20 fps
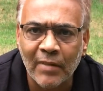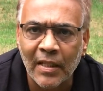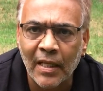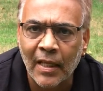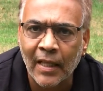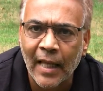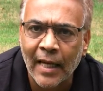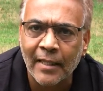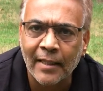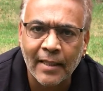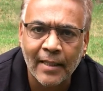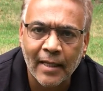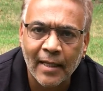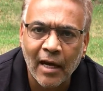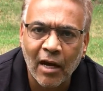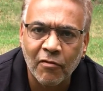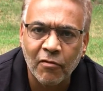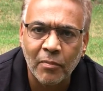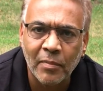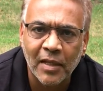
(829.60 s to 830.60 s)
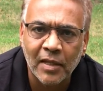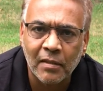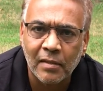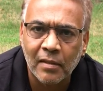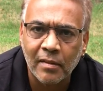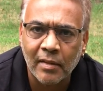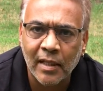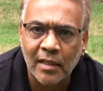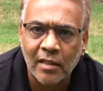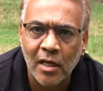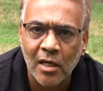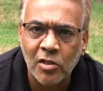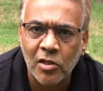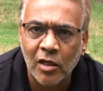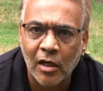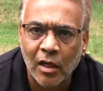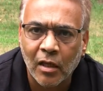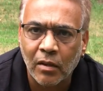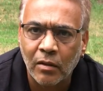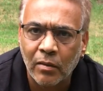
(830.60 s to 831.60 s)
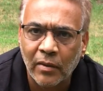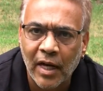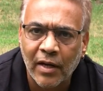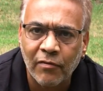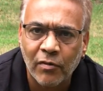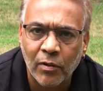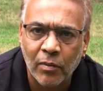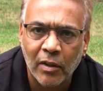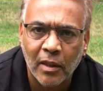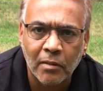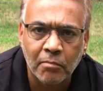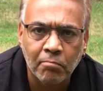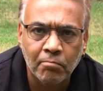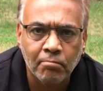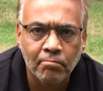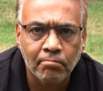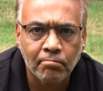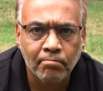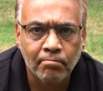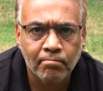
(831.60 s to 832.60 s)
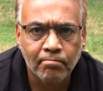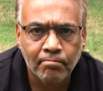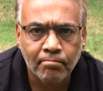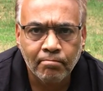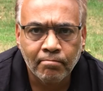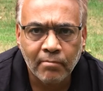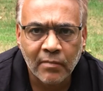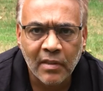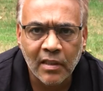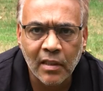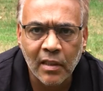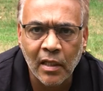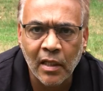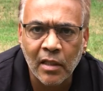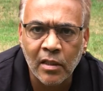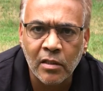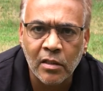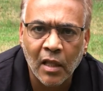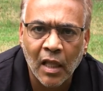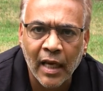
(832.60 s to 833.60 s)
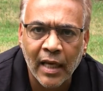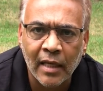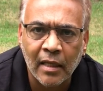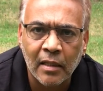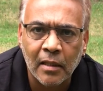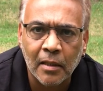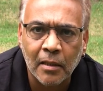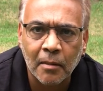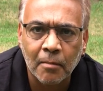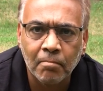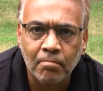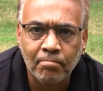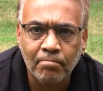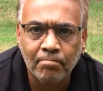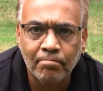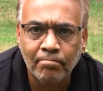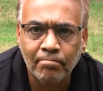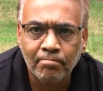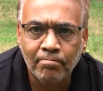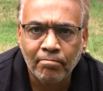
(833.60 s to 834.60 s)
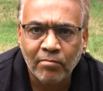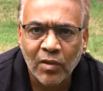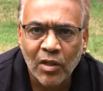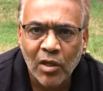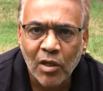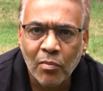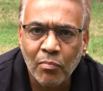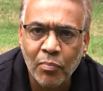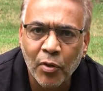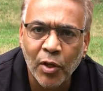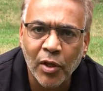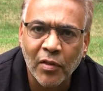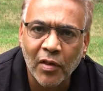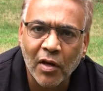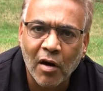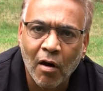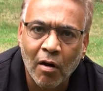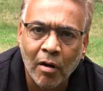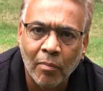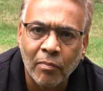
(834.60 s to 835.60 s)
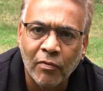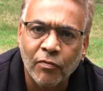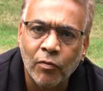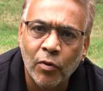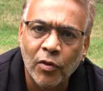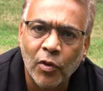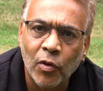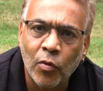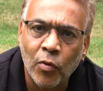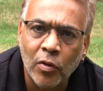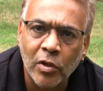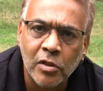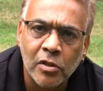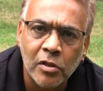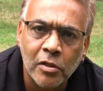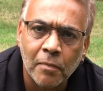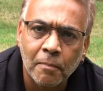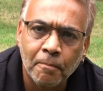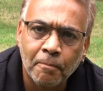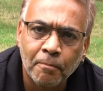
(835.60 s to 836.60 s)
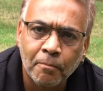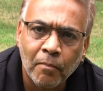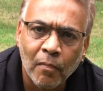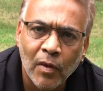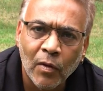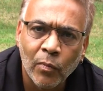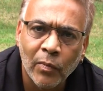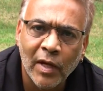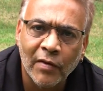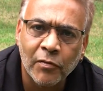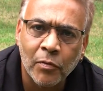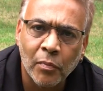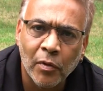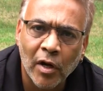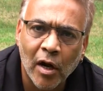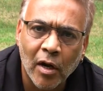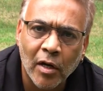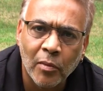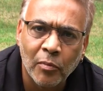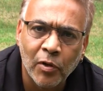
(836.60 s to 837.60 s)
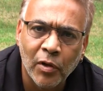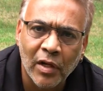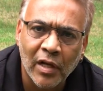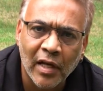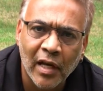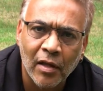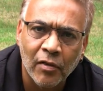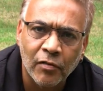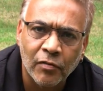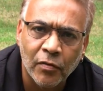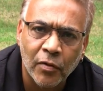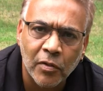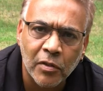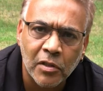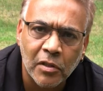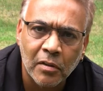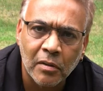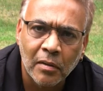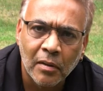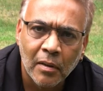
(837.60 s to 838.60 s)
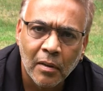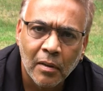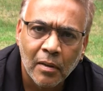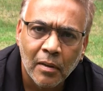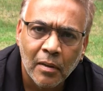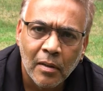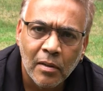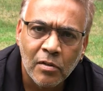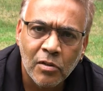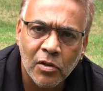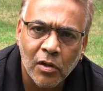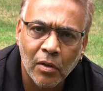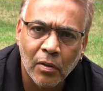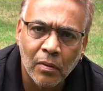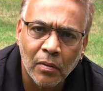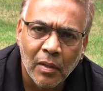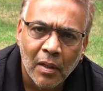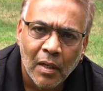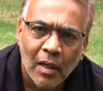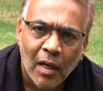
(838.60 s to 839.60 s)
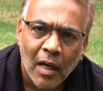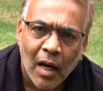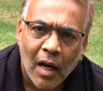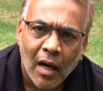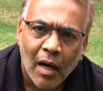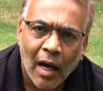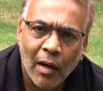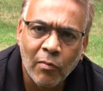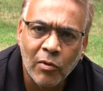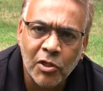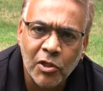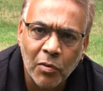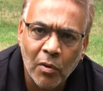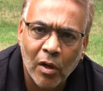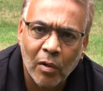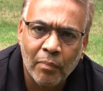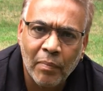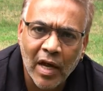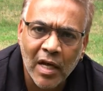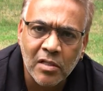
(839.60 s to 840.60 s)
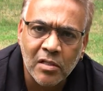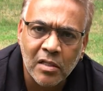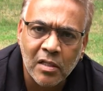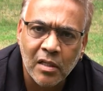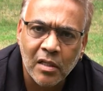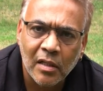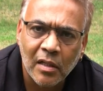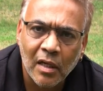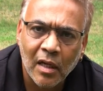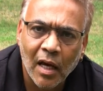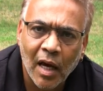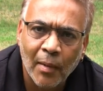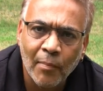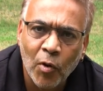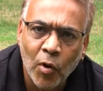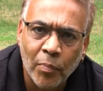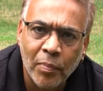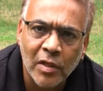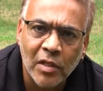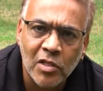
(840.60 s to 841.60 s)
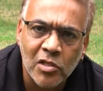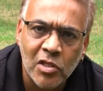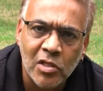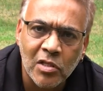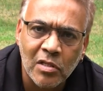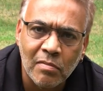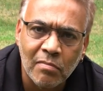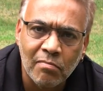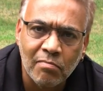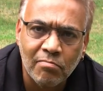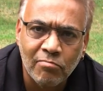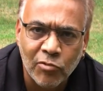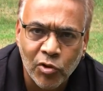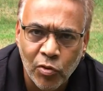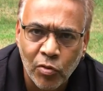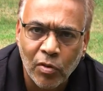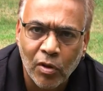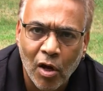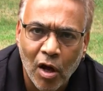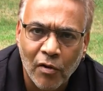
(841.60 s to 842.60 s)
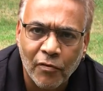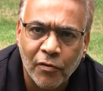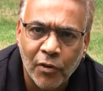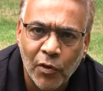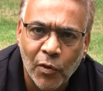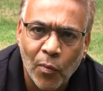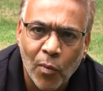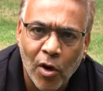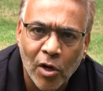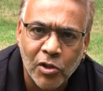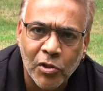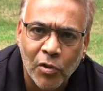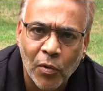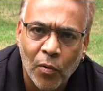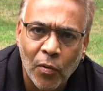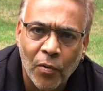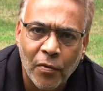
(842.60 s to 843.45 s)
Electing a government that doesn't include everyone is like putting the cart before the horse. We have to bring our community together first. So I wish you all best. I'm hoping this isn't too long for you to watch the whole